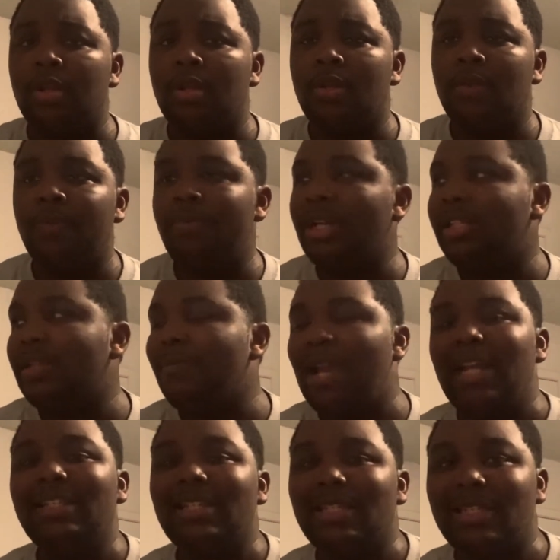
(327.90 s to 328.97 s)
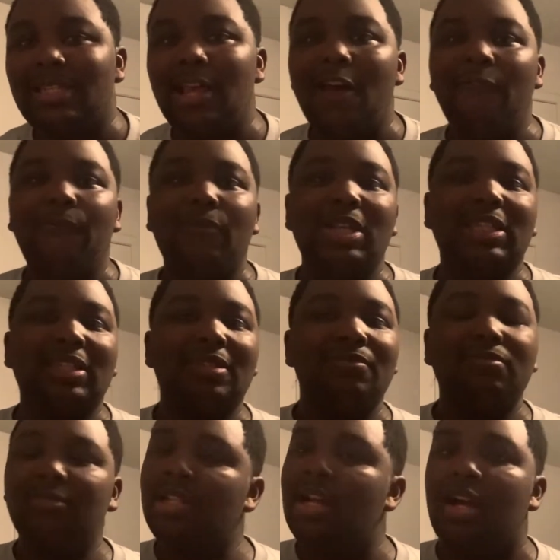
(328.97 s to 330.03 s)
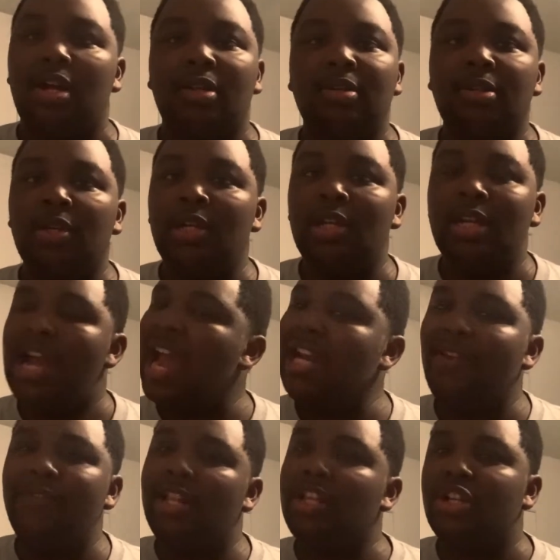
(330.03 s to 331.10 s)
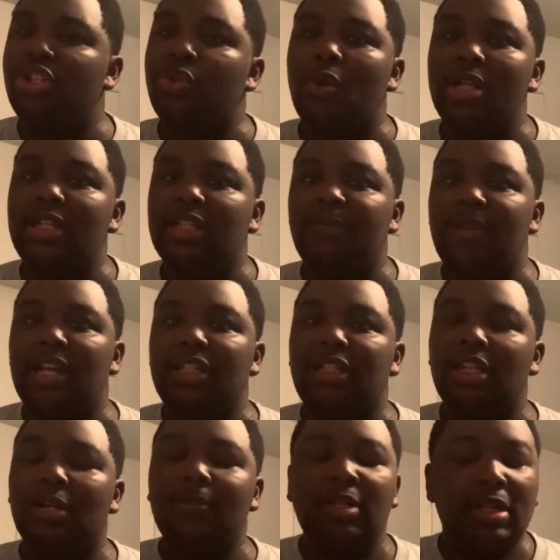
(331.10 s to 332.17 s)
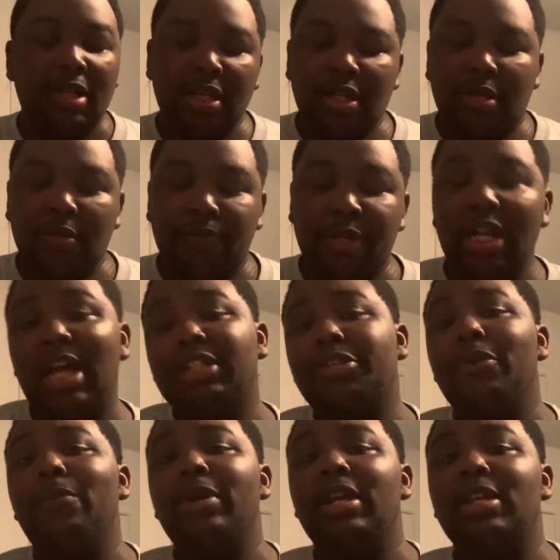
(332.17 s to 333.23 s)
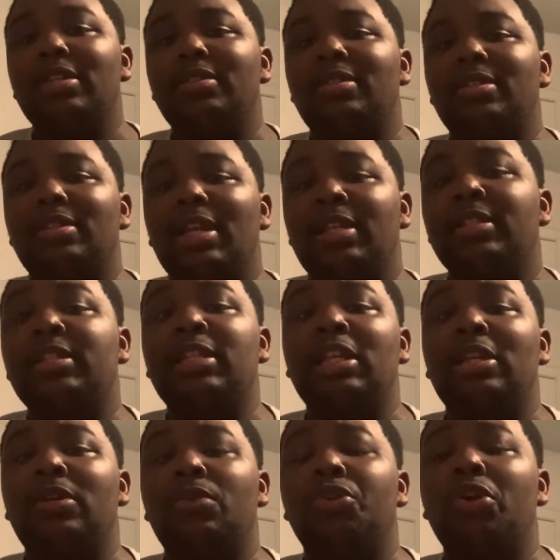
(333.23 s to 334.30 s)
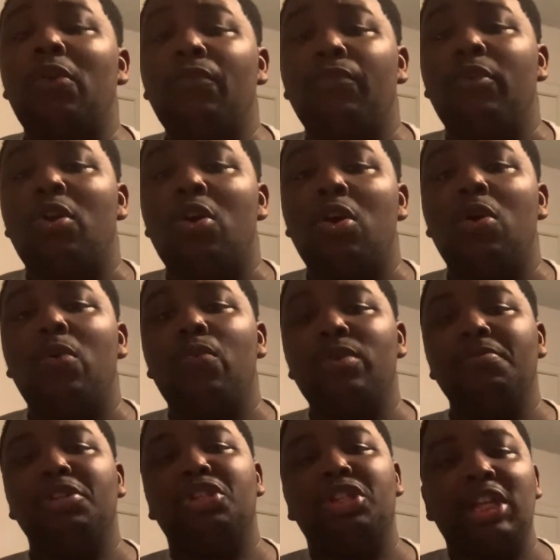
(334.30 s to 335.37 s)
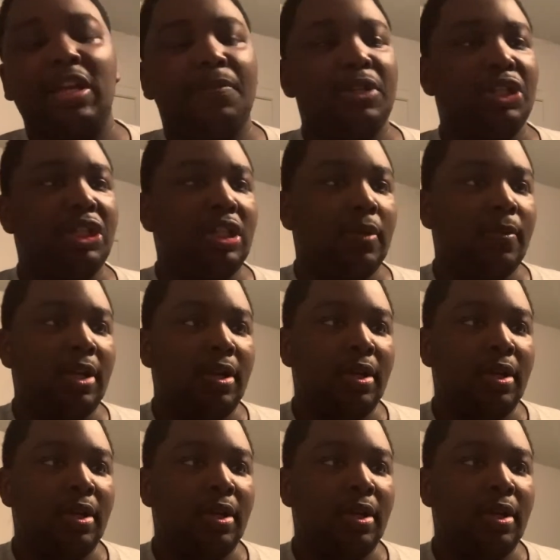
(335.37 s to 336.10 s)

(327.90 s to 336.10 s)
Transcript: But the match itself was, no. I didn't really enjoy this matchup. But Asuka wins and still your Raw Women's Championship.